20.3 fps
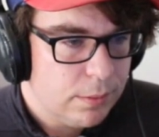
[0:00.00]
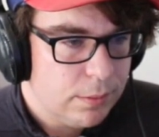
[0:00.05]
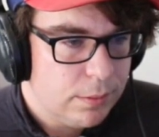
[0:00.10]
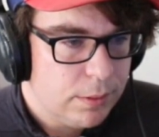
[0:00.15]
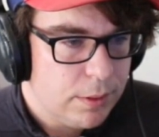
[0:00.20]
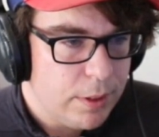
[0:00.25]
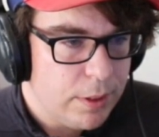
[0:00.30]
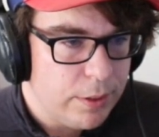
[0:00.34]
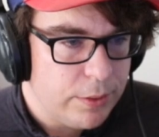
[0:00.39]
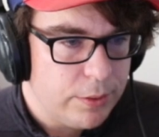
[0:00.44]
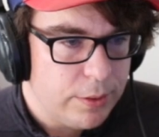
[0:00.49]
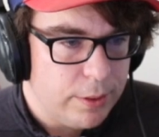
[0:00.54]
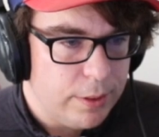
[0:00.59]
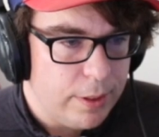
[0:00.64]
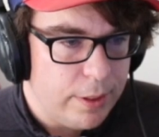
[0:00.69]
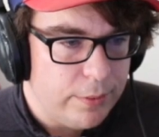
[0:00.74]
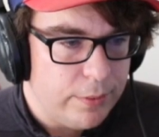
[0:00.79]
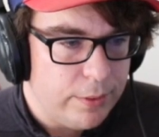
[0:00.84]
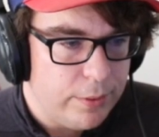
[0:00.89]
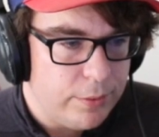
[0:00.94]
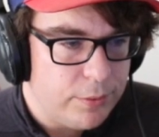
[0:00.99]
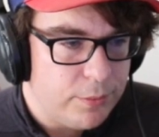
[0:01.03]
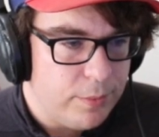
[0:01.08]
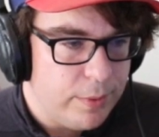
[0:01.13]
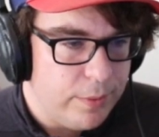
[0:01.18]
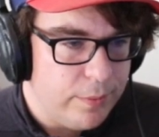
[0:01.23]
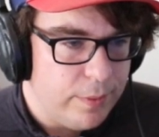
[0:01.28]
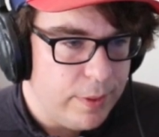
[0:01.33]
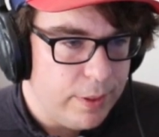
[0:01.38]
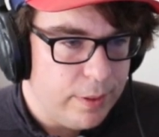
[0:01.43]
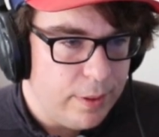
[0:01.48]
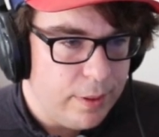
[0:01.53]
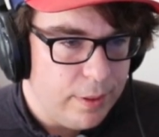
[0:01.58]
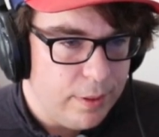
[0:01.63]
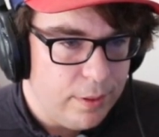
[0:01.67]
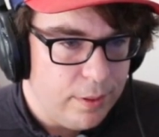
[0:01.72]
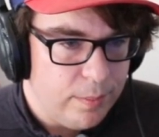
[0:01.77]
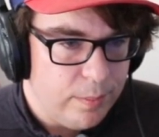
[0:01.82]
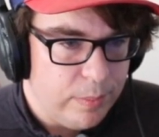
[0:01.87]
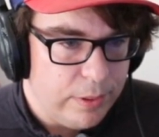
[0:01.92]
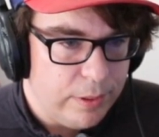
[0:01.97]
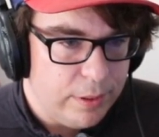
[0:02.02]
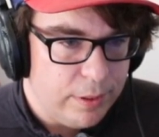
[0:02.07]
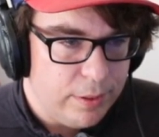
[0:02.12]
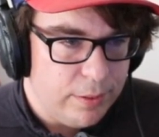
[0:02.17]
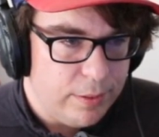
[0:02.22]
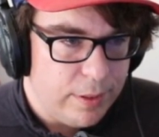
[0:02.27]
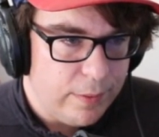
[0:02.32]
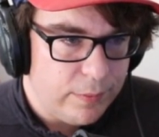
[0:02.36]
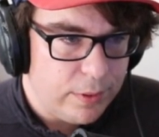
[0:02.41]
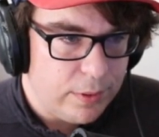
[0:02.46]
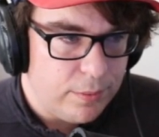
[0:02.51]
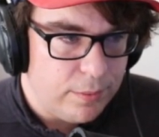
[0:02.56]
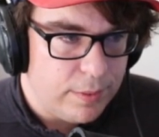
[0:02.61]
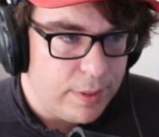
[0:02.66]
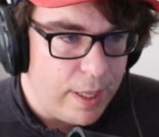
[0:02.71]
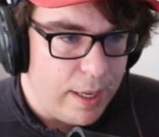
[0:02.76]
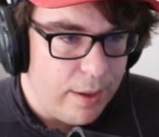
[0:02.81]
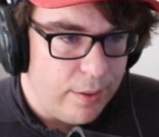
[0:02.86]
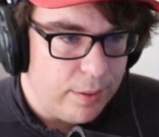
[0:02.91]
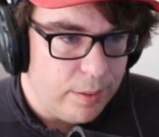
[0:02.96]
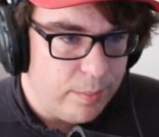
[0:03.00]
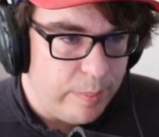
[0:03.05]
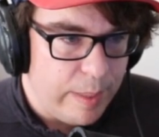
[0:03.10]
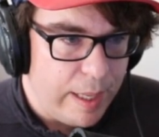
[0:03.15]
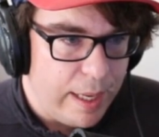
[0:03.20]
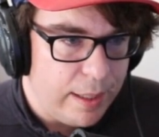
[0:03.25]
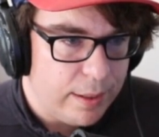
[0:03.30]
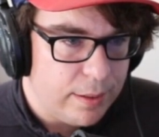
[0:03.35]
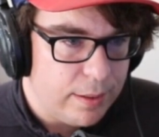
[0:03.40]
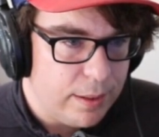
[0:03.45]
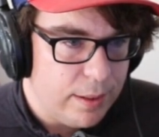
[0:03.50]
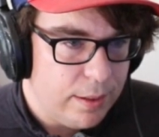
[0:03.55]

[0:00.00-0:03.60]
so there's one right there, but you'd have to go down and back again.